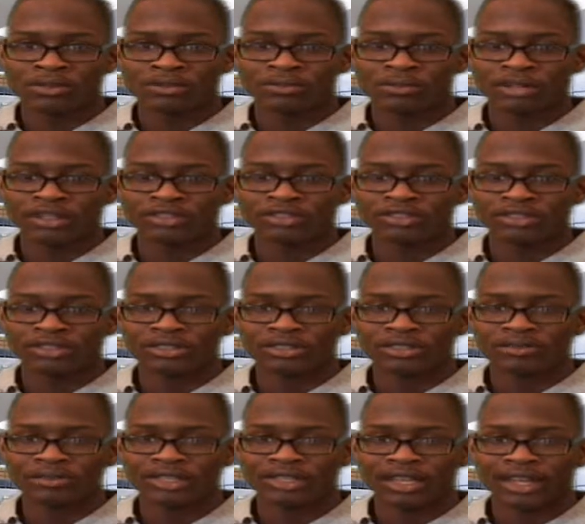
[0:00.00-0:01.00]
make sure
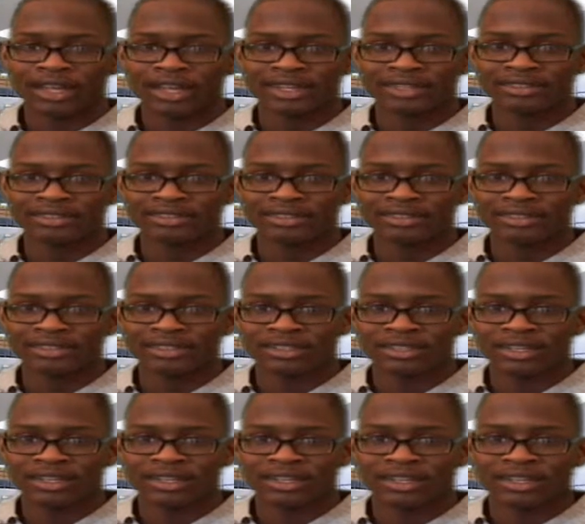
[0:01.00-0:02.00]
you're relaxed,
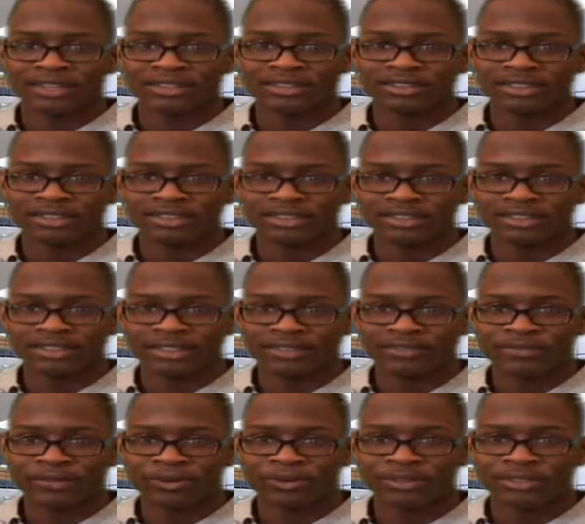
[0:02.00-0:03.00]
and just stay
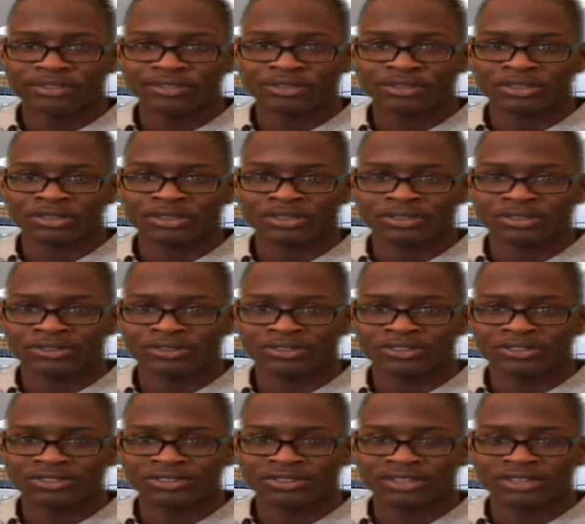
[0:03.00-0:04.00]
focused on your
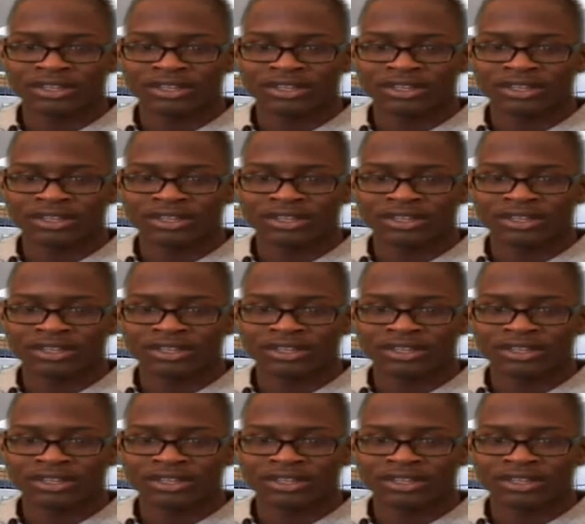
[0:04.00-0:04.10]
goals.